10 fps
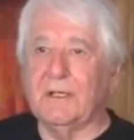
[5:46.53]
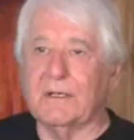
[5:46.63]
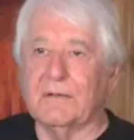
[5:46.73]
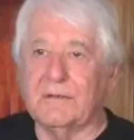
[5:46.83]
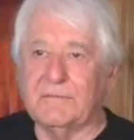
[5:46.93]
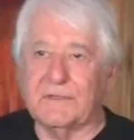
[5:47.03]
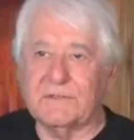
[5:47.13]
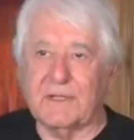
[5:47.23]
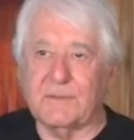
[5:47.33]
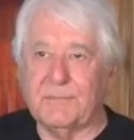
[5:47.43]
Uh, for
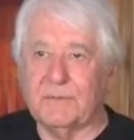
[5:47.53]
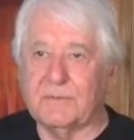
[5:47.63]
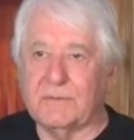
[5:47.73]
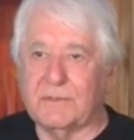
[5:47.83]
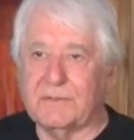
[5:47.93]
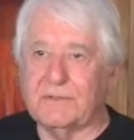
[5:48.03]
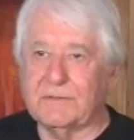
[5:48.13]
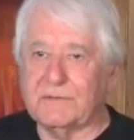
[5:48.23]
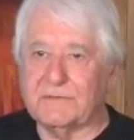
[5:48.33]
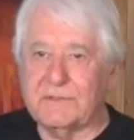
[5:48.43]
example, uh, the
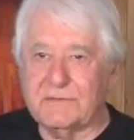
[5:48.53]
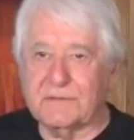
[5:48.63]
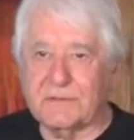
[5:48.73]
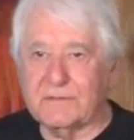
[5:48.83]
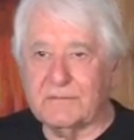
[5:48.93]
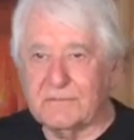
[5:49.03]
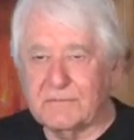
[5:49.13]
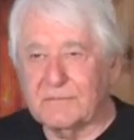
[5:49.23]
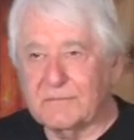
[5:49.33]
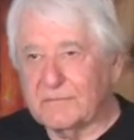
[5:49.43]
transistor,
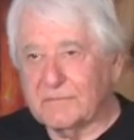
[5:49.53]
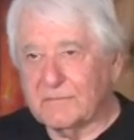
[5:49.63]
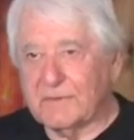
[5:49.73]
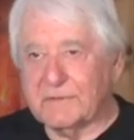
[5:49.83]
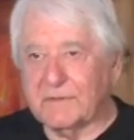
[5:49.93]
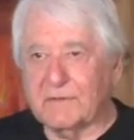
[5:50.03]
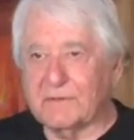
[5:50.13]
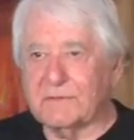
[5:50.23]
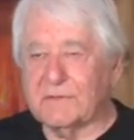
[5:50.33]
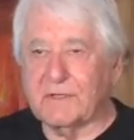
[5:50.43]
which
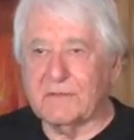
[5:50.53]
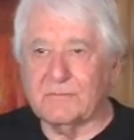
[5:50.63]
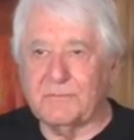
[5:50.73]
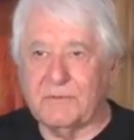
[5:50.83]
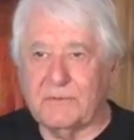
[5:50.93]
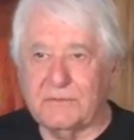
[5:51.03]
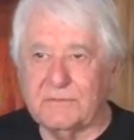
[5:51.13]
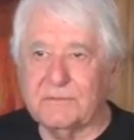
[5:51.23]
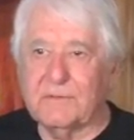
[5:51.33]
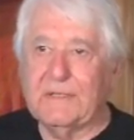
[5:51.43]
occurs in our
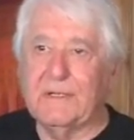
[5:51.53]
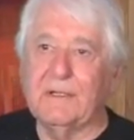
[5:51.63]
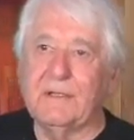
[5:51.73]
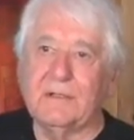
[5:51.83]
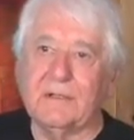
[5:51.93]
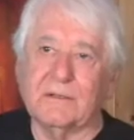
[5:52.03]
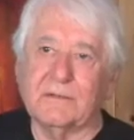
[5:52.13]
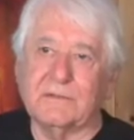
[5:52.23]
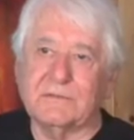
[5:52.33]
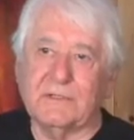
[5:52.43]
computers, uh,
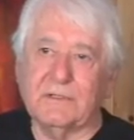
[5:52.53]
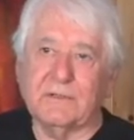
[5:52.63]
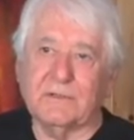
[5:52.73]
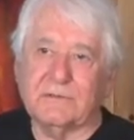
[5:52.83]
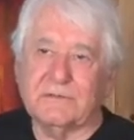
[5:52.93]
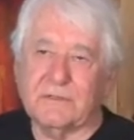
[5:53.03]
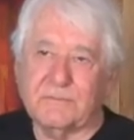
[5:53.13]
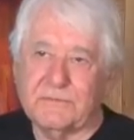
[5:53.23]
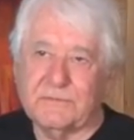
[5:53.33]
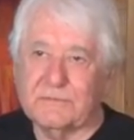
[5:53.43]
the silicon
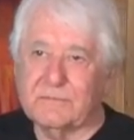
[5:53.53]
chips,